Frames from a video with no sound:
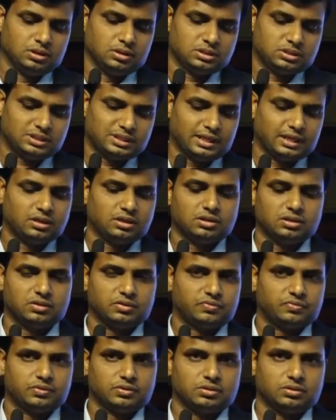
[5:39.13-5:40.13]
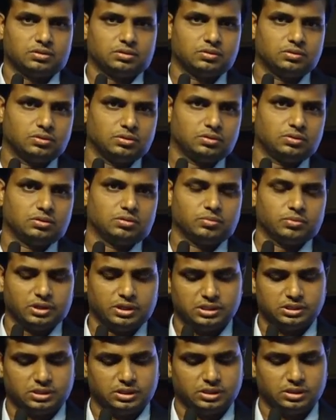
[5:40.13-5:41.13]
standard for odor
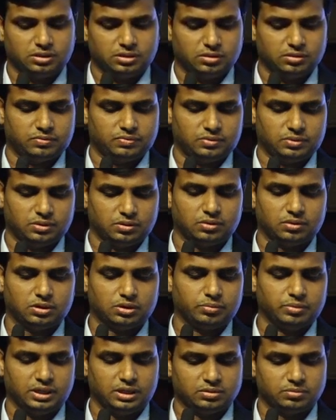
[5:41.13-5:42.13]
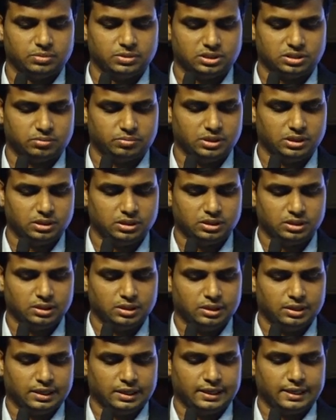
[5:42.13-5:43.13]
monitoring, for odor measurement.
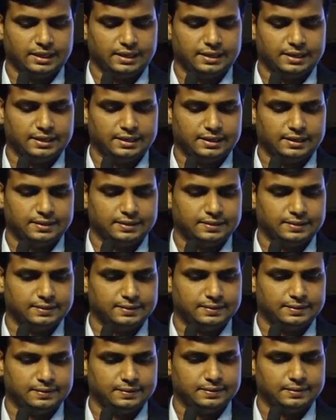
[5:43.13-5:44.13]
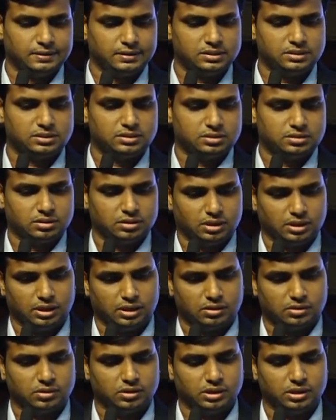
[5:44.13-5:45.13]
And this
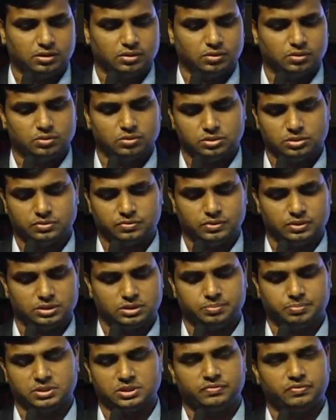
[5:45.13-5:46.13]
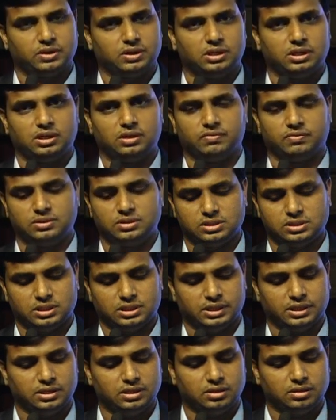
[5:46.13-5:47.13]
electronic nose was specifically
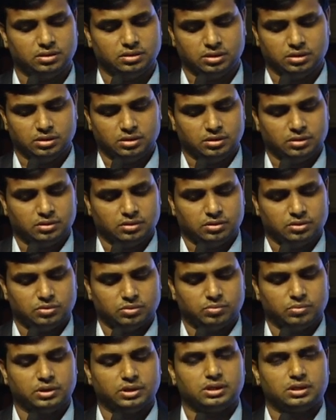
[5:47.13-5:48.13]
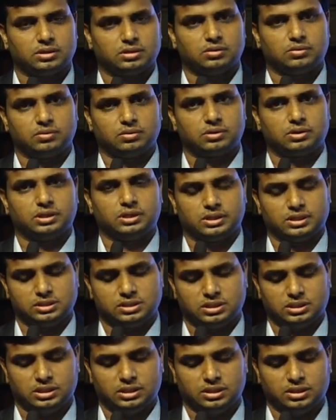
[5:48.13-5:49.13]
designed to monitor the odor
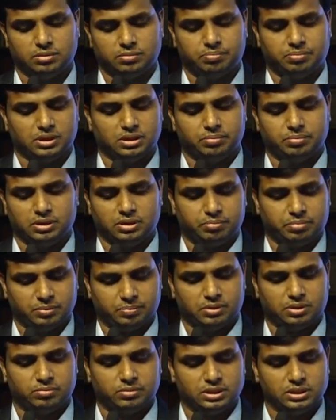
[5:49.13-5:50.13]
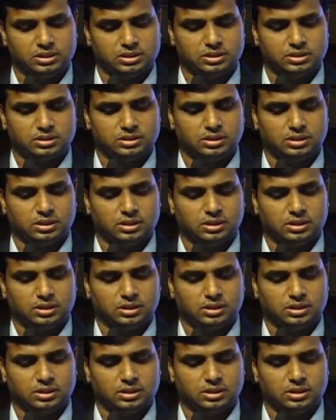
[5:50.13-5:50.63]
intensity in pulp and paper mills.